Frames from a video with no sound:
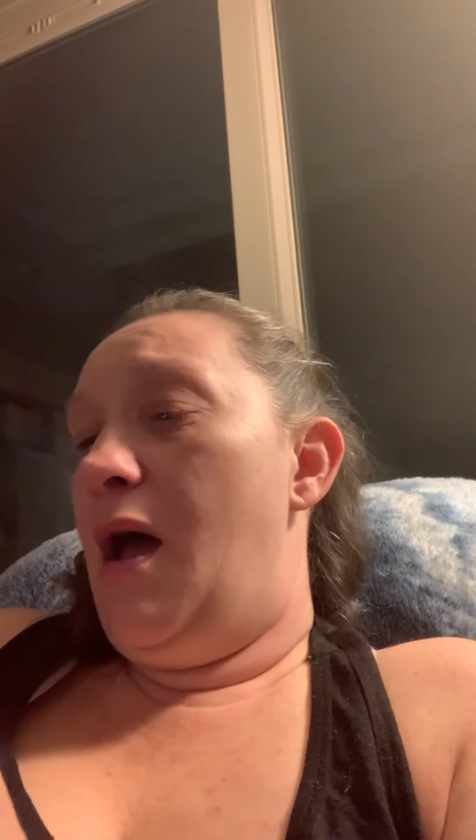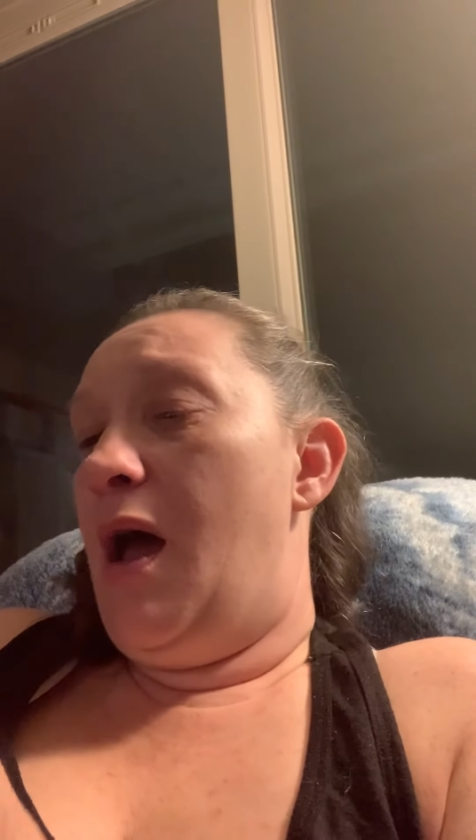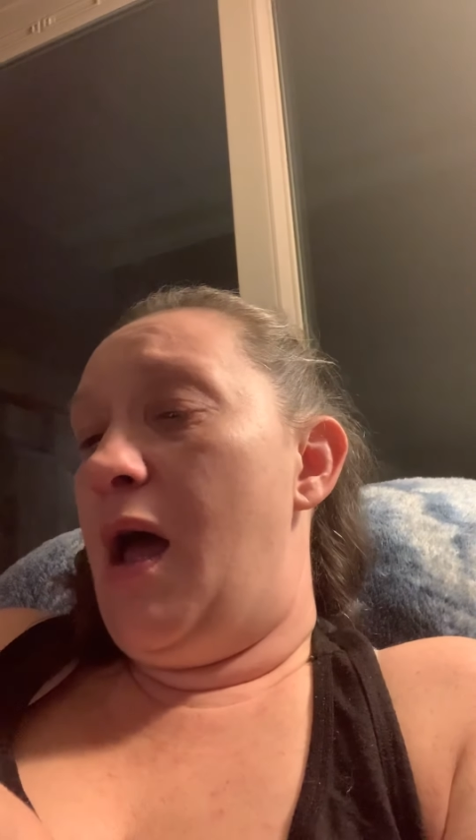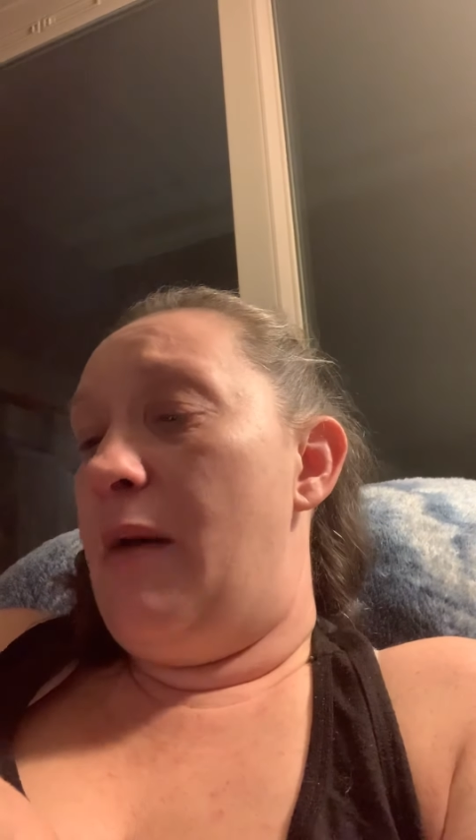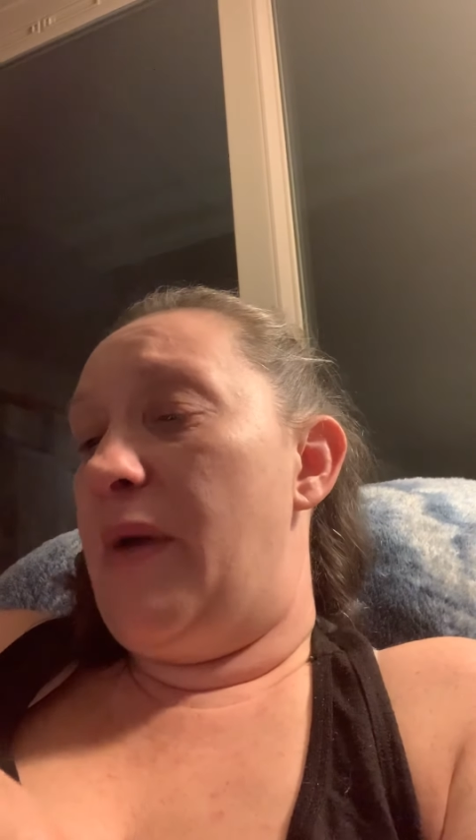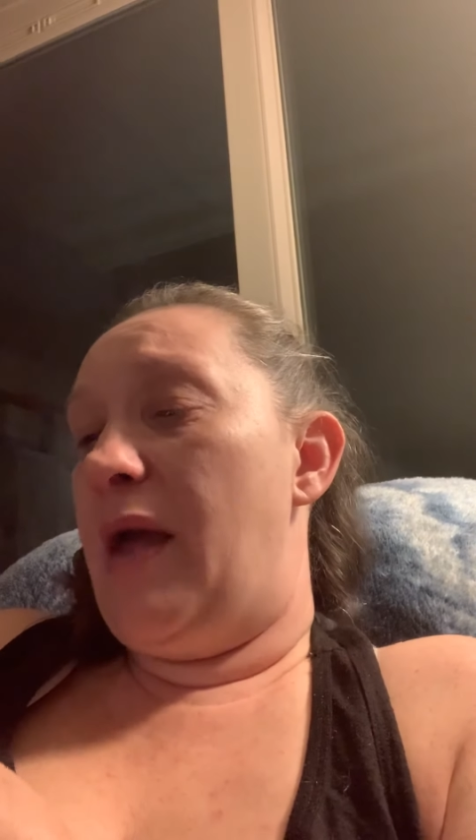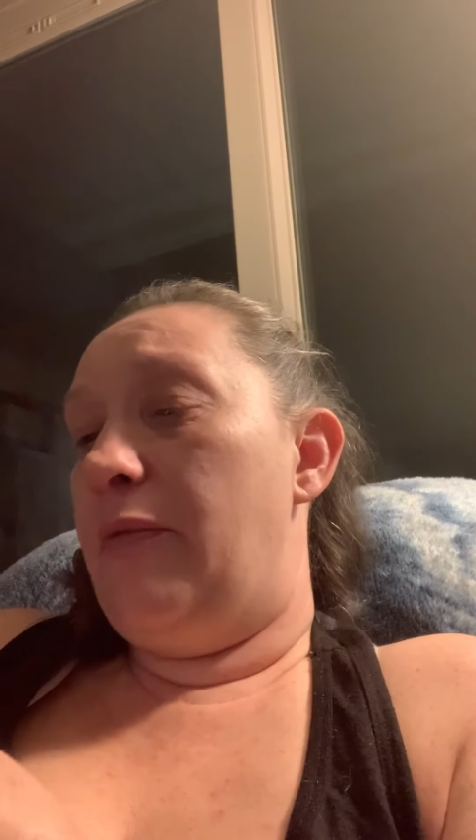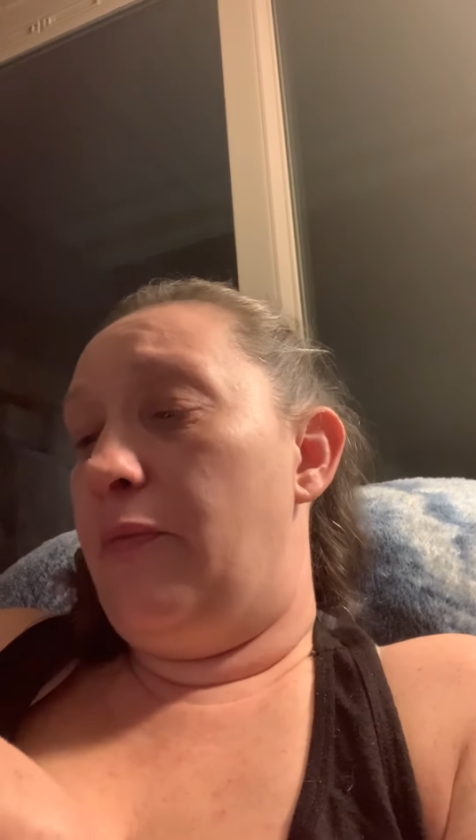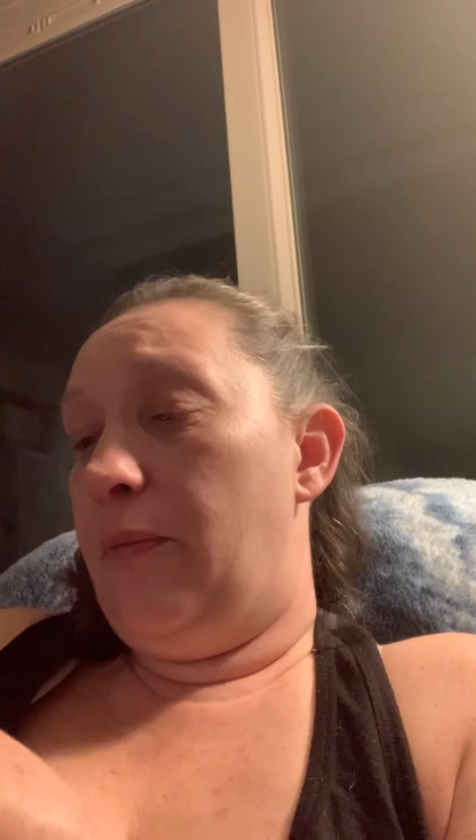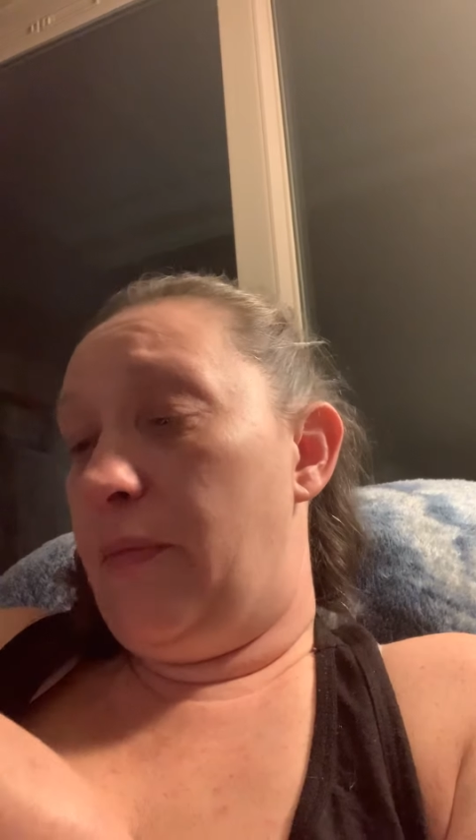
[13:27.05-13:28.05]

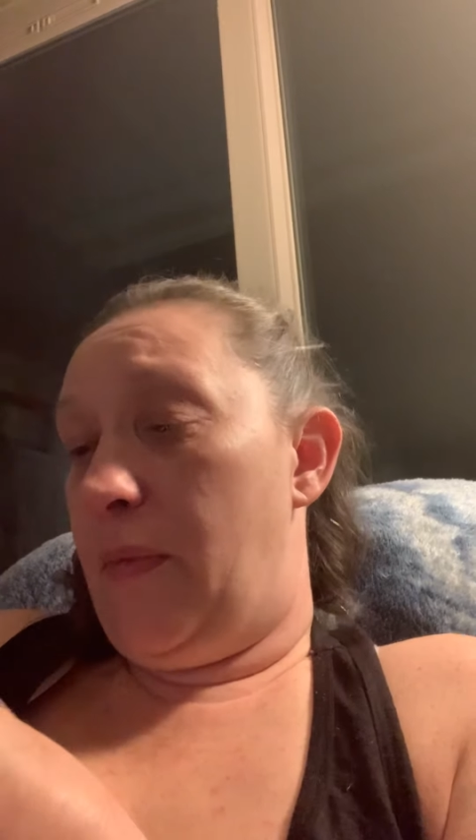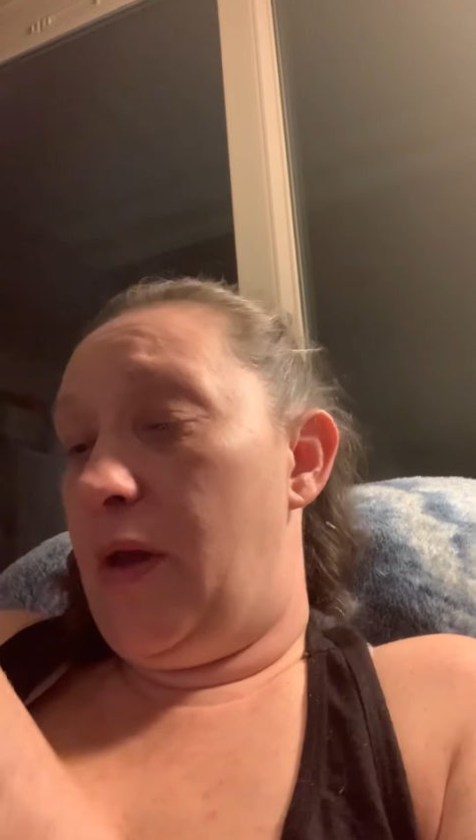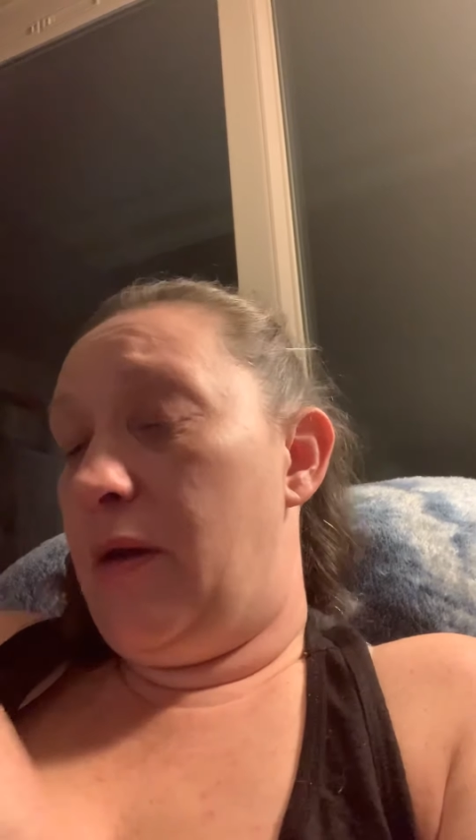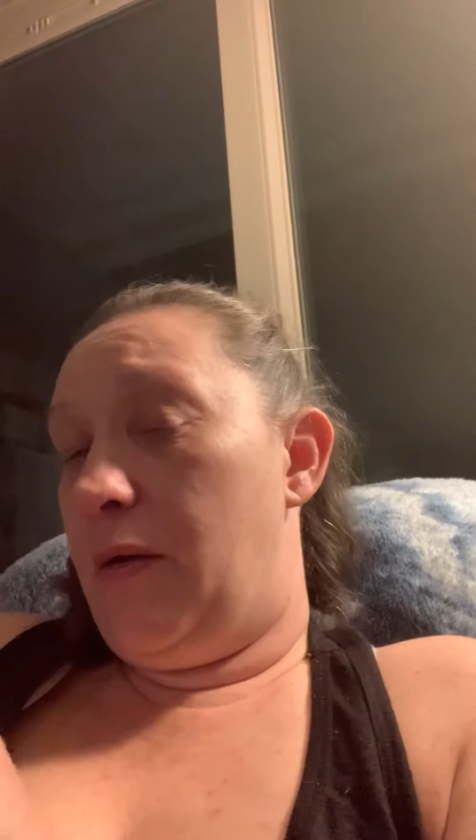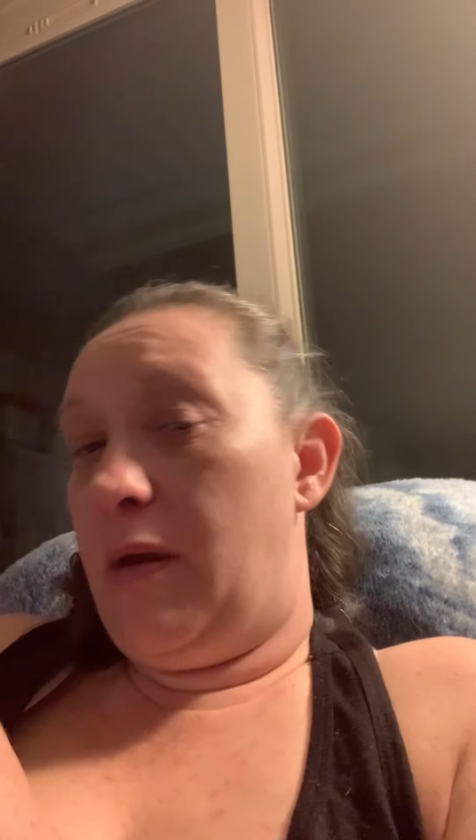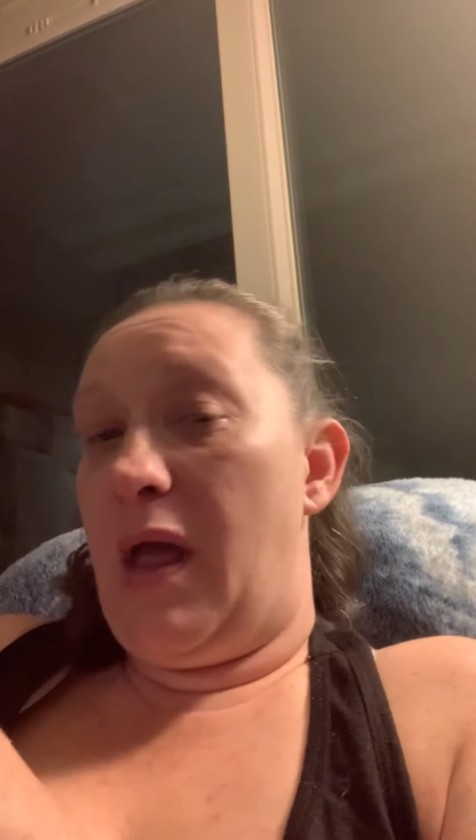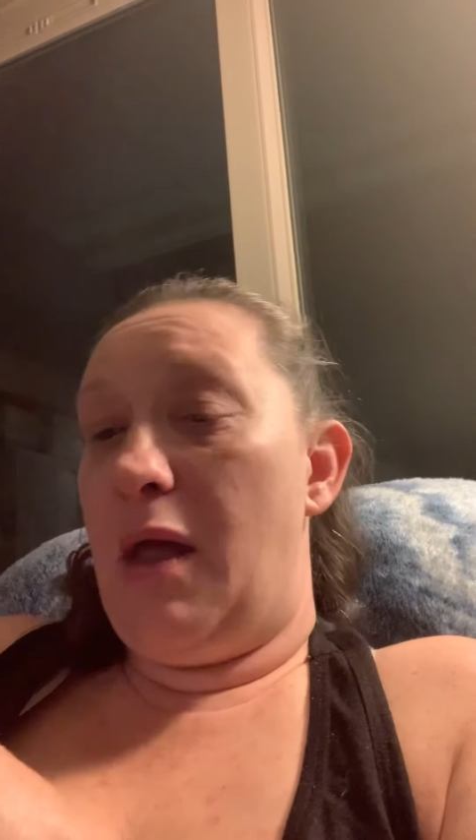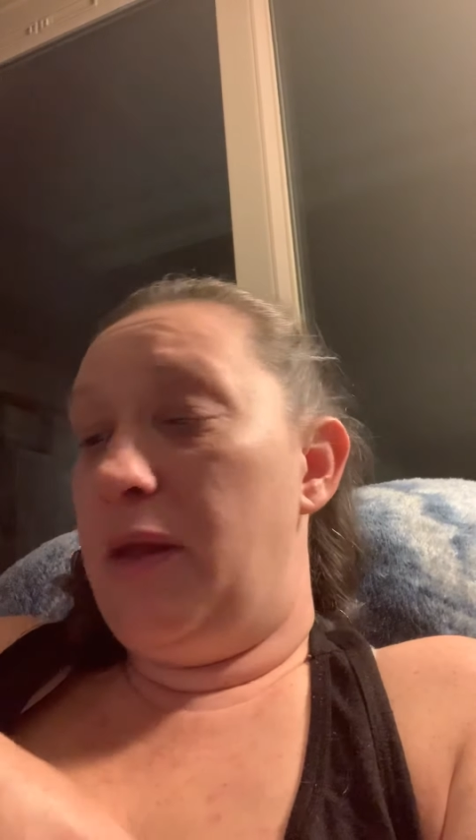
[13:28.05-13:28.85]
how